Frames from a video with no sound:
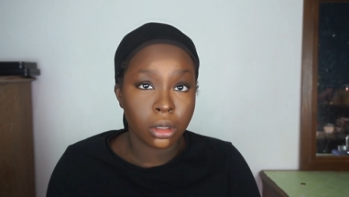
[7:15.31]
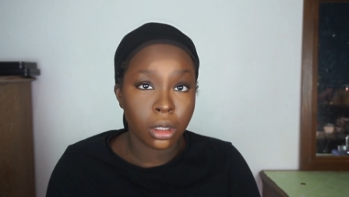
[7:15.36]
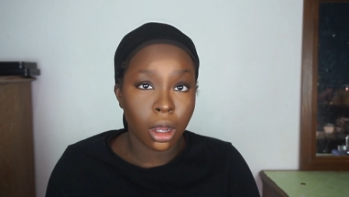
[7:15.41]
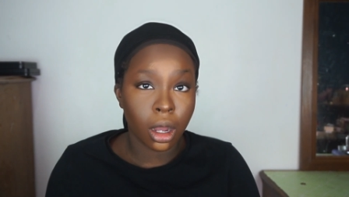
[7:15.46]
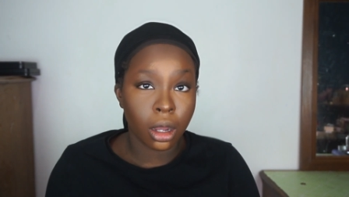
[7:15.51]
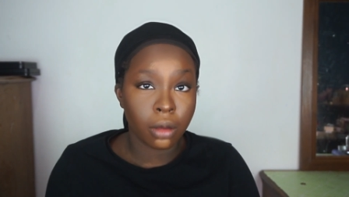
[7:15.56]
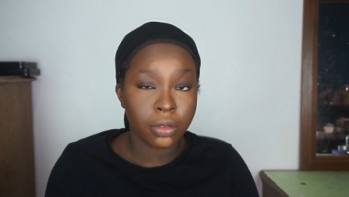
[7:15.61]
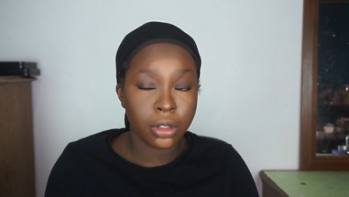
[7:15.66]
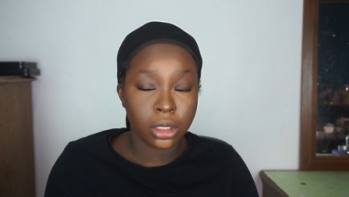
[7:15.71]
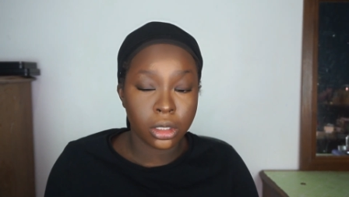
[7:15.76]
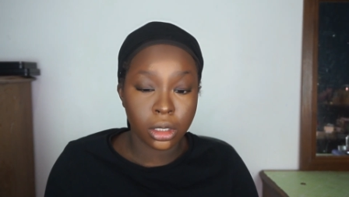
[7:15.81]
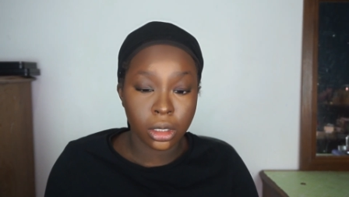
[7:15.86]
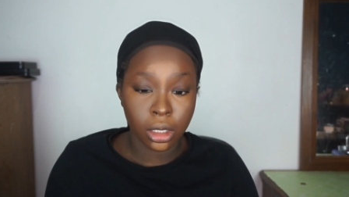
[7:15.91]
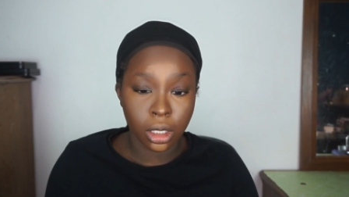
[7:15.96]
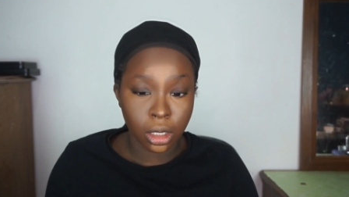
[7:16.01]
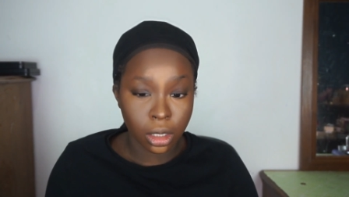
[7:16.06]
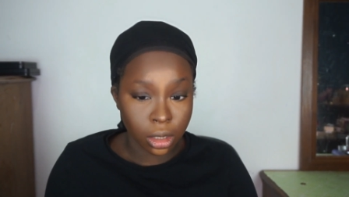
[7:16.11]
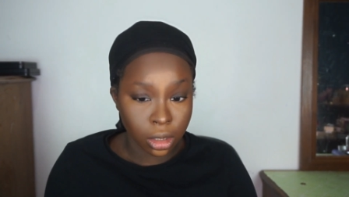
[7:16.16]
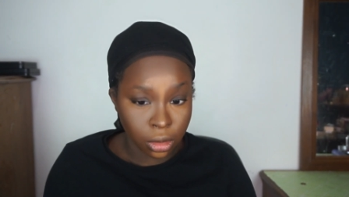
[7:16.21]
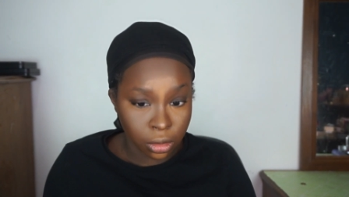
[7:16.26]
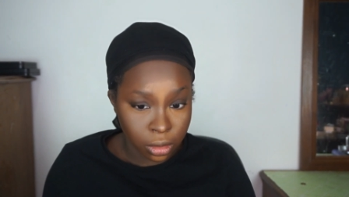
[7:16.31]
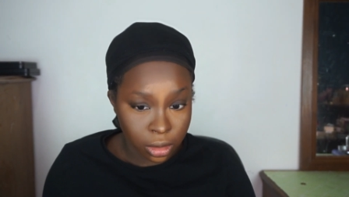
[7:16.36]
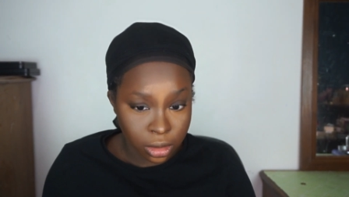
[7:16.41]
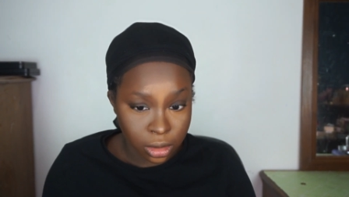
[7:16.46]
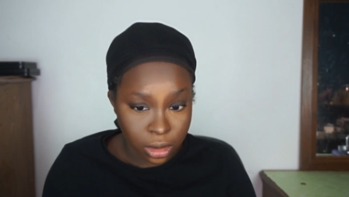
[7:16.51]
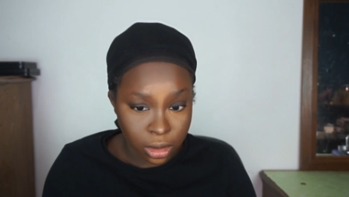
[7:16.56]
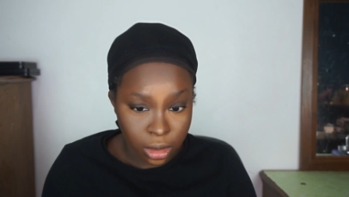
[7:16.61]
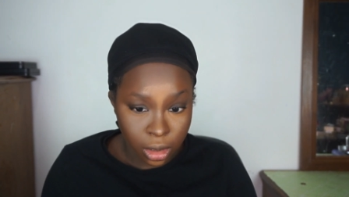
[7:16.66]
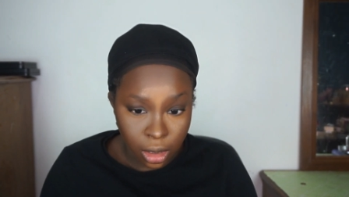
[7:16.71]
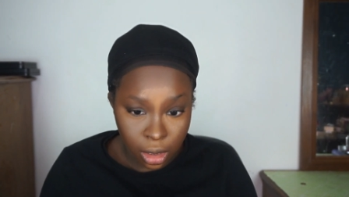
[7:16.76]
Obviously you can
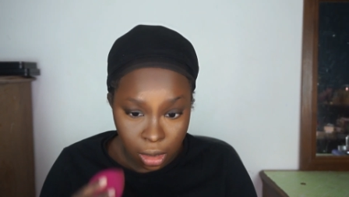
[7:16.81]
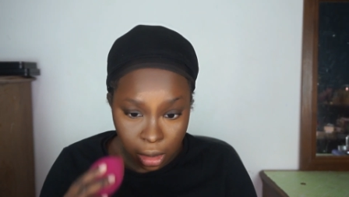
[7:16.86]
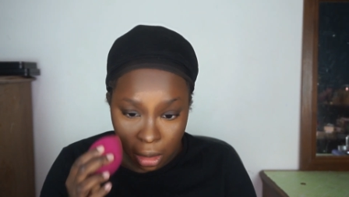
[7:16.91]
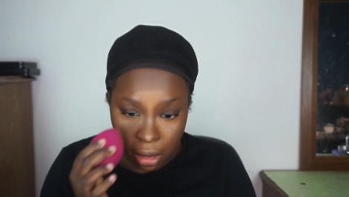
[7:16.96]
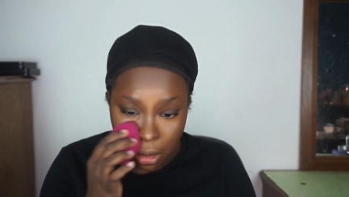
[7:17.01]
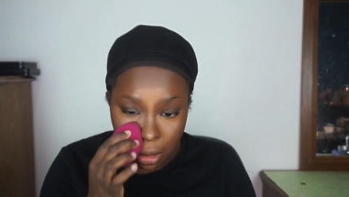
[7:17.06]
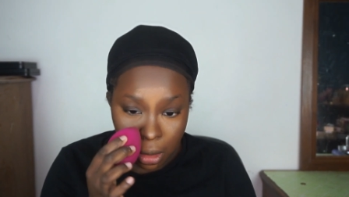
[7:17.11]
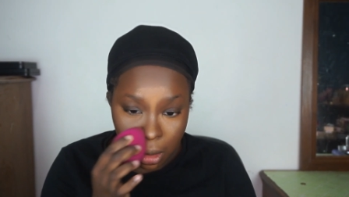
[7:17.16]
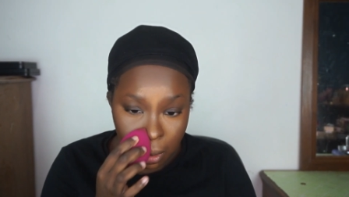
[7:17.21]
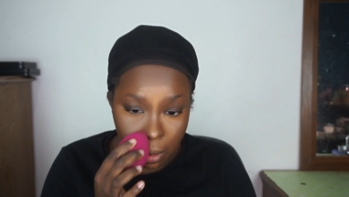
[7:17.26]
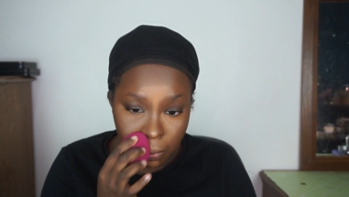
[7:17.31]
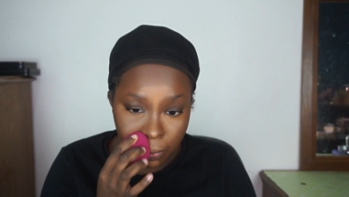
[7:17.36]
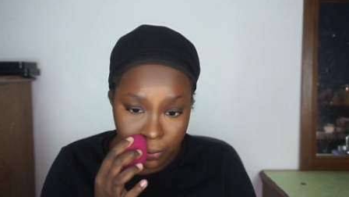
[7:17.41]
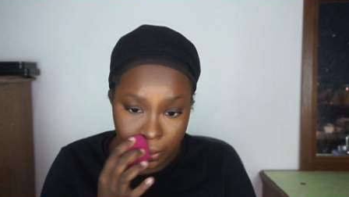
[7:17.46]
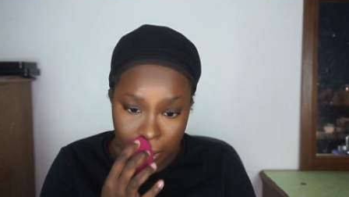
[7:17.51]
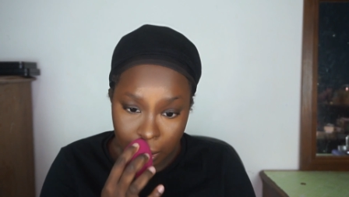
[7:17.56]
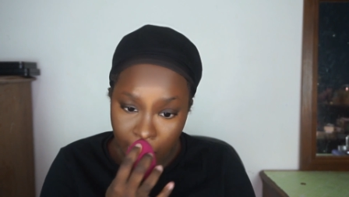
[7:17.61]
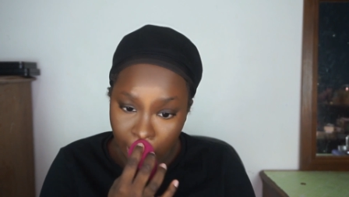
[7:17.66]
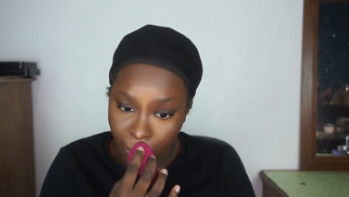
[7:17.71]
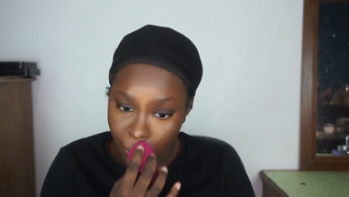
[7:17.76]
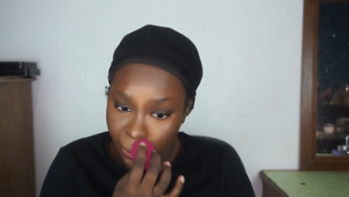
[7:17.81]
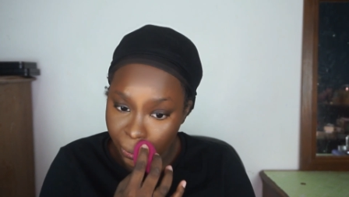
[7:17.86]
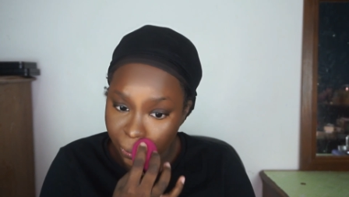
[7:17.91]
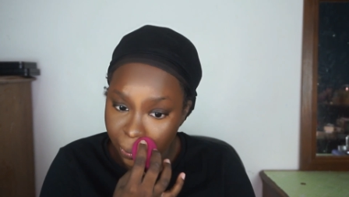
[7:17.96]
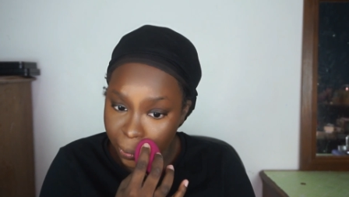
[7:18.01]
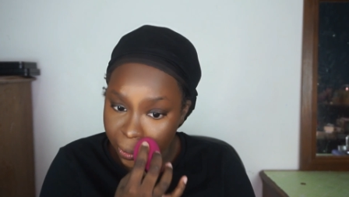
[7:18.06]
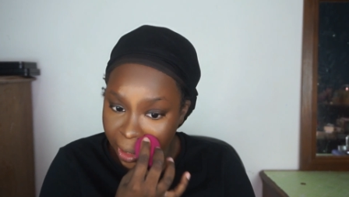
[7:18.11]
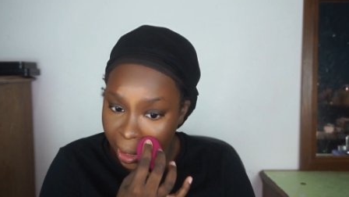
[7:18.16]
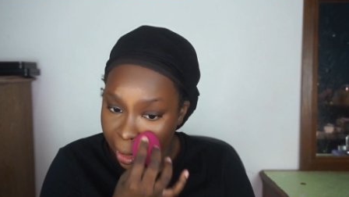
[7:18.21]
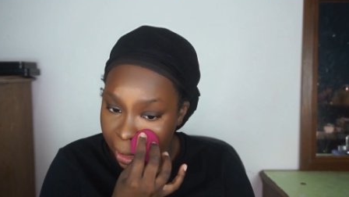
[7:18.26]
see phenomenal
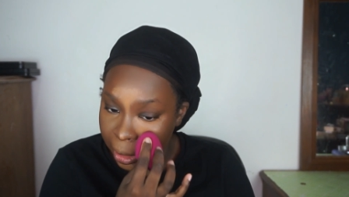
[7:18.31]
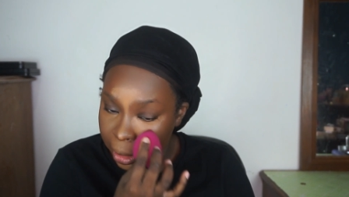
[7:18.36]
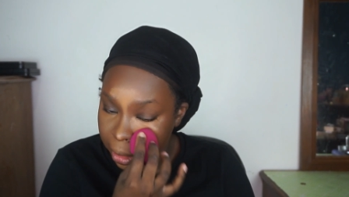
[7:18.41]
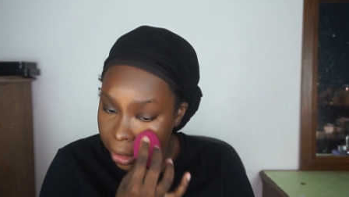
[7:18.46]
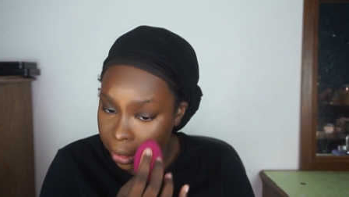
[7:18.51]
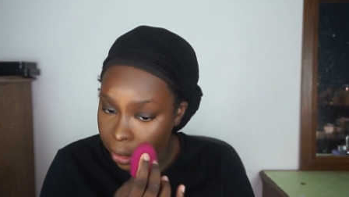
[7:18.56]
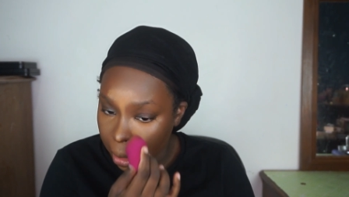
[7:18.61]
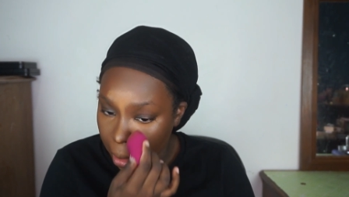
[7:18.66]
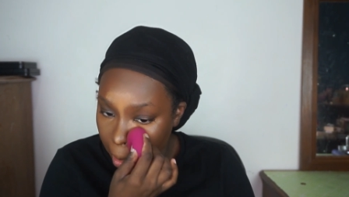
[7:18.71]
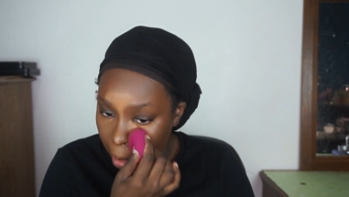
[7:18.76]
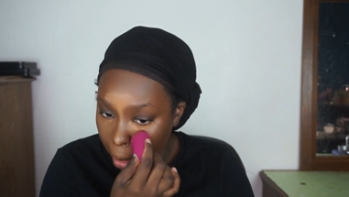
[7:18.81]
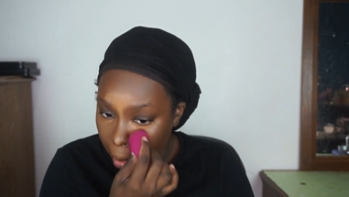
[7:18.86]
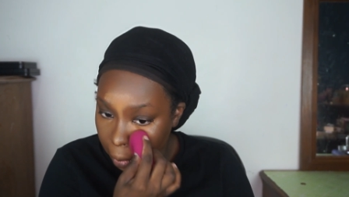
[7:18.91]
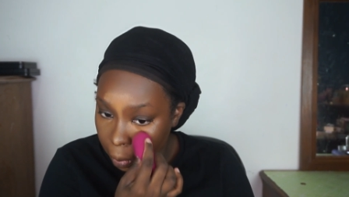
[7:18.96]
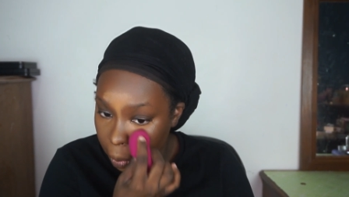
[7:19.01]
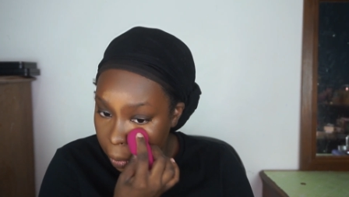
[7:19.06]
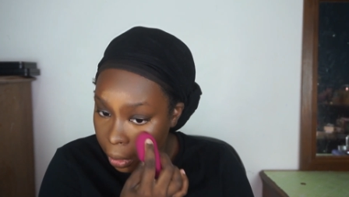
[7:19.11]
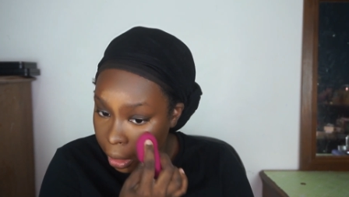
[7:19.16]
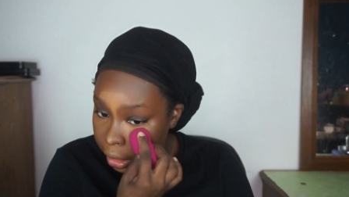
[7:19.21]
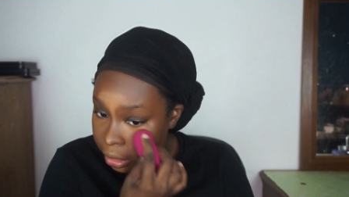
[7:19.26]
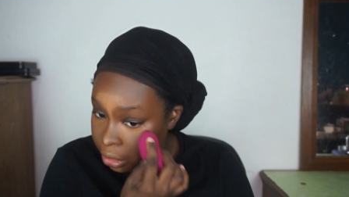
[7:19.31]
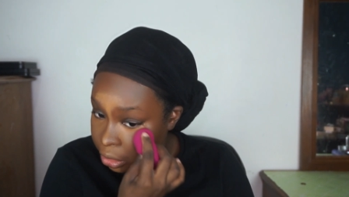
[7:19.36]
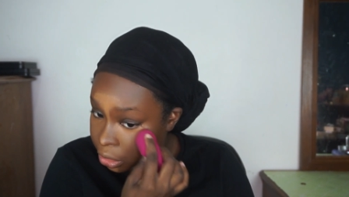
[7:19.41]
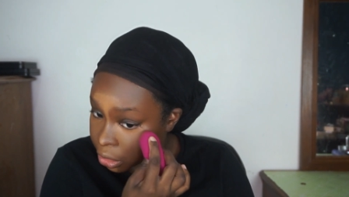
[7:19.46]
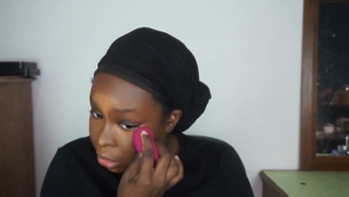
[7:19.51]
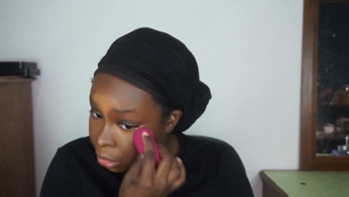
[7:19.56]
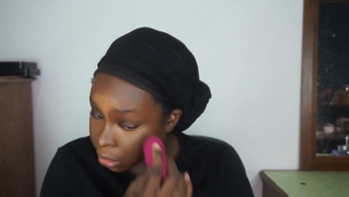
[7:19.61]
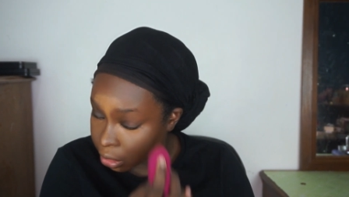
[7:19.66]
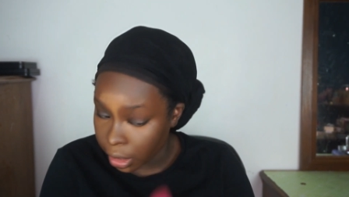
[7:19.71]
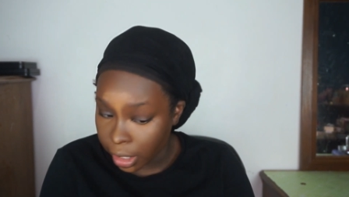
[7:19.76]
blend, blends
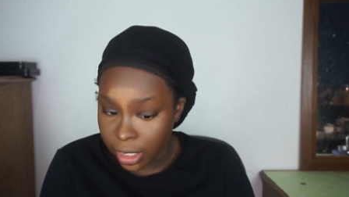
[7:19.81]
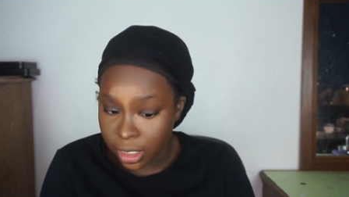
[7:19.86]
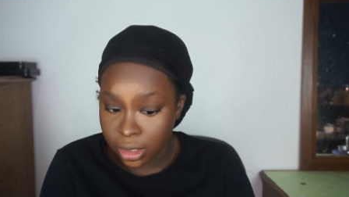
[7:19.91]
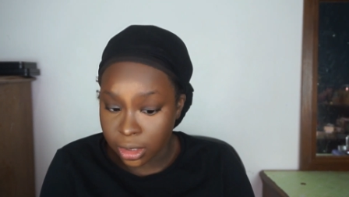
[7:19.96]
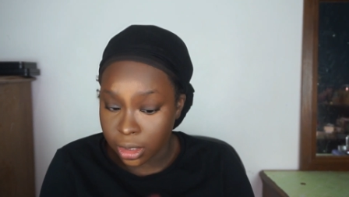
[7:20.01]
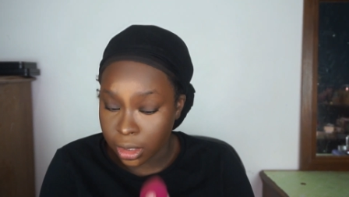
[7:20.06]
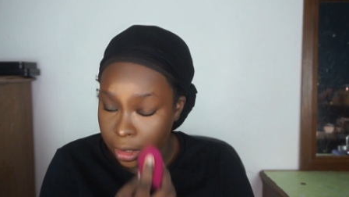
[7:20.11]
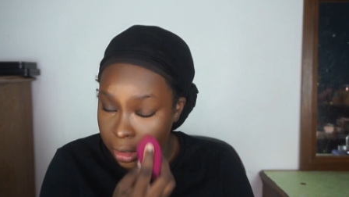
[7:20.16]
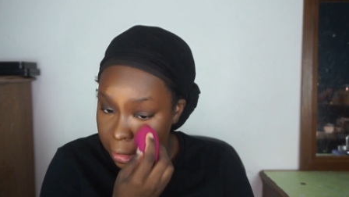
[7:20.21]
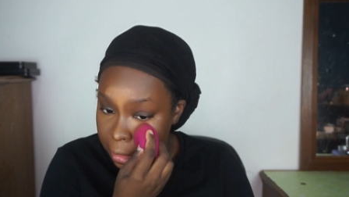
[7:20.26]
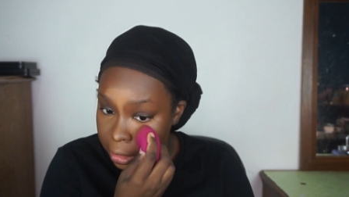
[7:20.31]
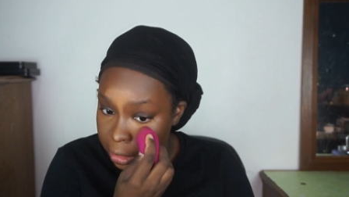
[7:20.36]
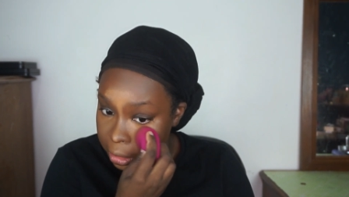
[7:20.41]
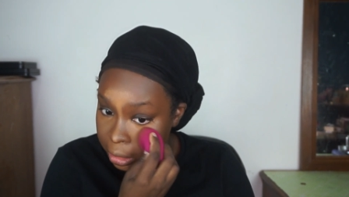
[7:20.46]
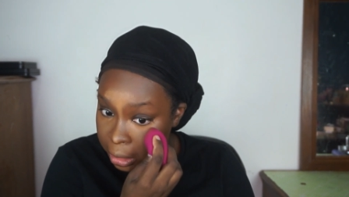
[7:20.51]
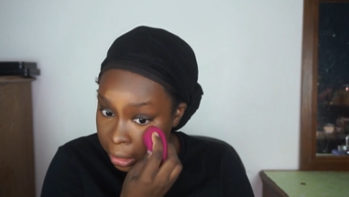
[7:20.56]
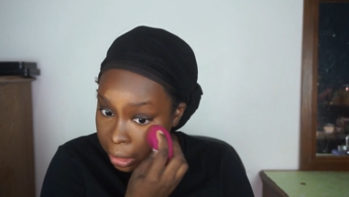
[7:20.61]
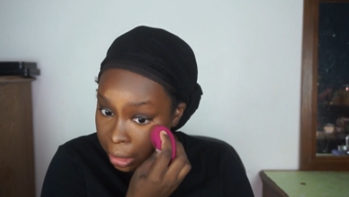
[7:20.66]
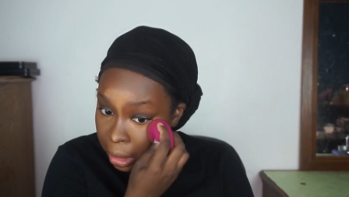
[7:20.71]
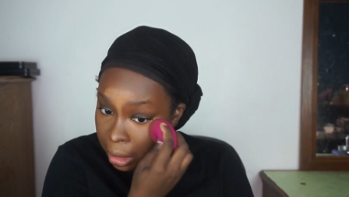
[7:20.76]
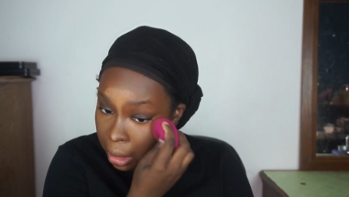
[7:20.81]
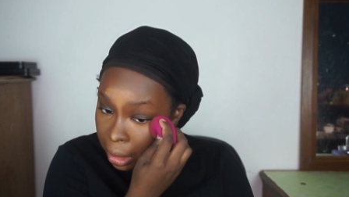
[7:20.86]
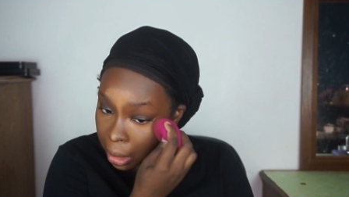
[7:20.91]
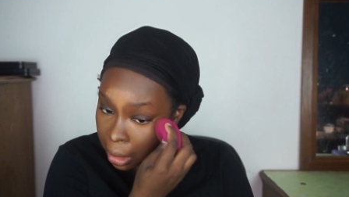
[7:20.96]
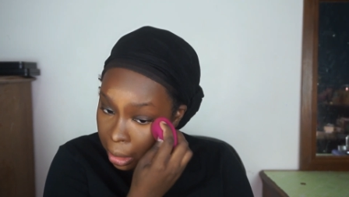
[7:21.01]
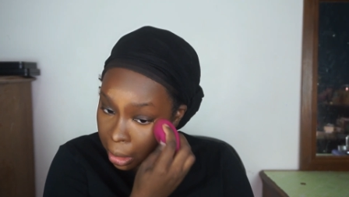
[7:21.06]
crazy easily,